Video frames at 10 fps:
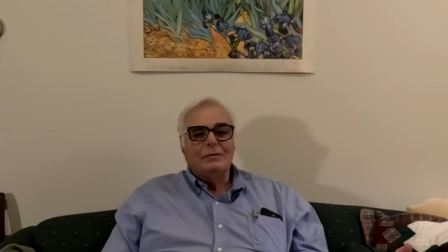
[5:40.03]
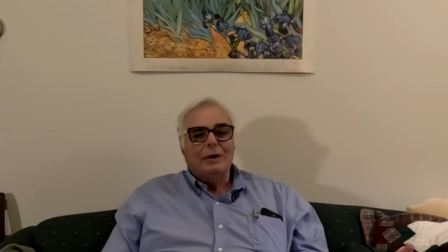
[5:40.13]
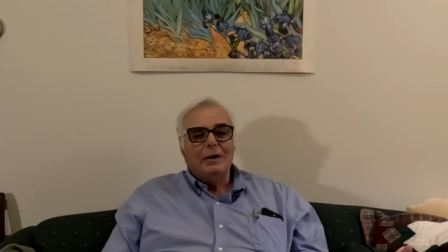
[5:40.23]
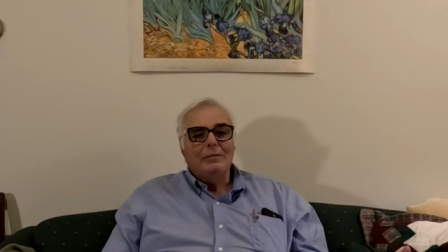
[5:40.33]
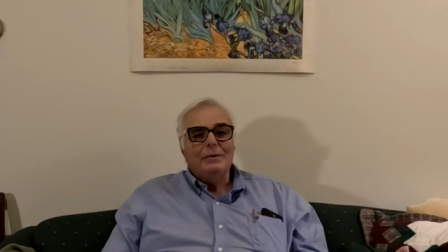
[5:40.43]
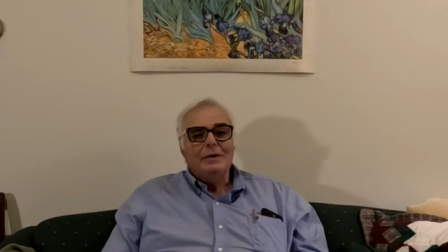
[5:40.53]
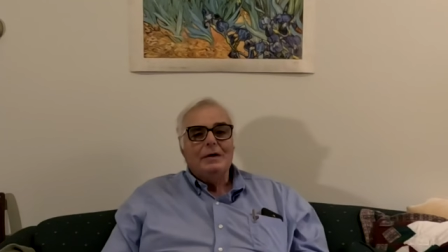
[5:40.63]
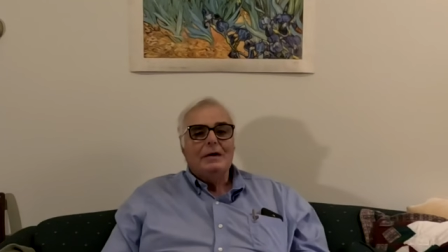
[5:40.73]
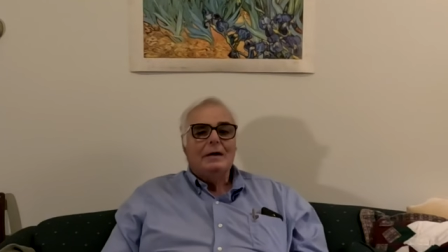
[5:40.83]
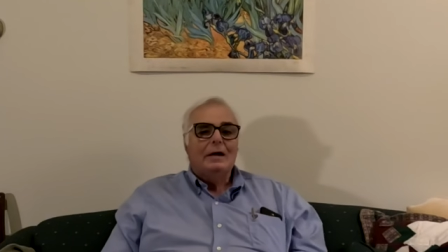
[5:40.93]
Well,
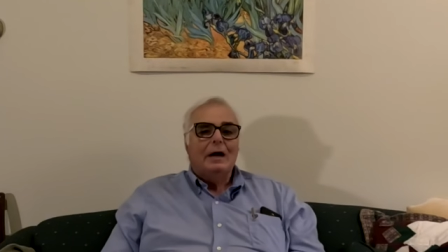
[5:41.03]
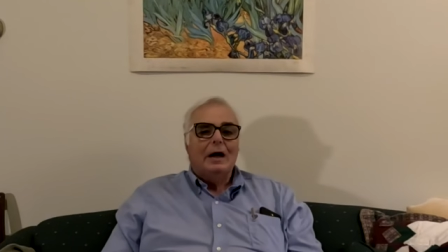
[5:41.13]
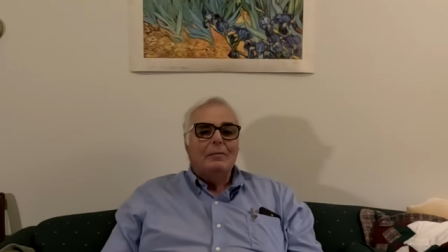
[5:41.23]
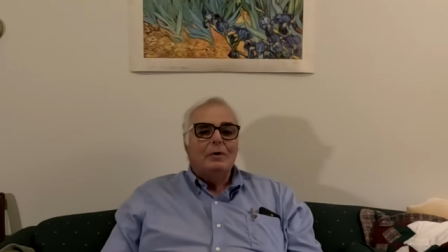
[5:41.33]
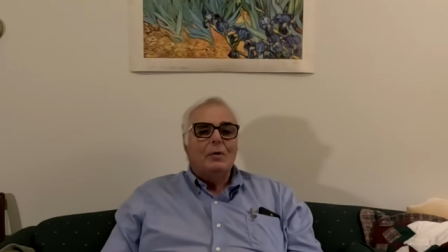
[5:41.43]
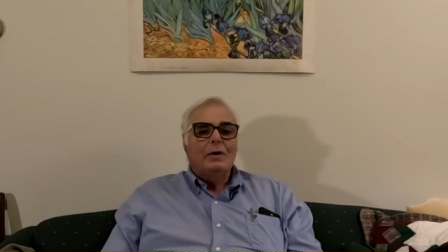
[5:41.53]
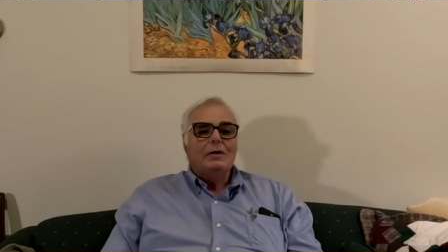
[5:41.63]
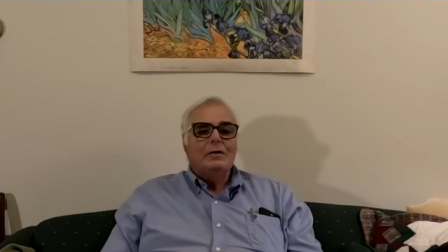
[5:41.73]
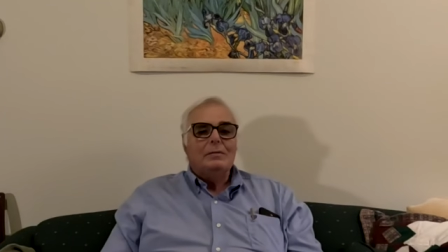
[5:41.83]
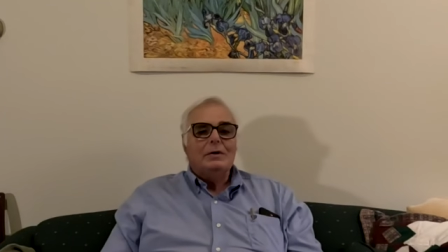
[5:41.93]
I'm going
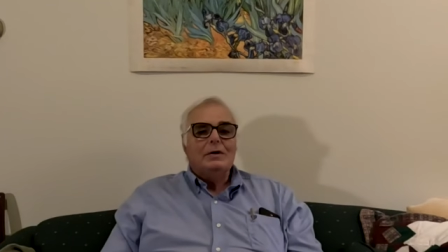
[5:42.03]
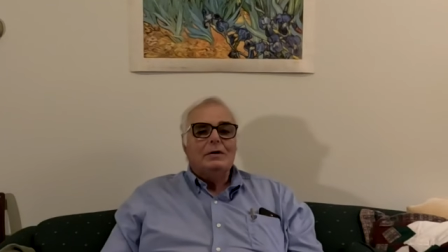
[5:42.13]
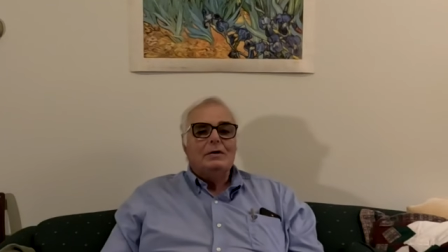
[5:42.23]
to be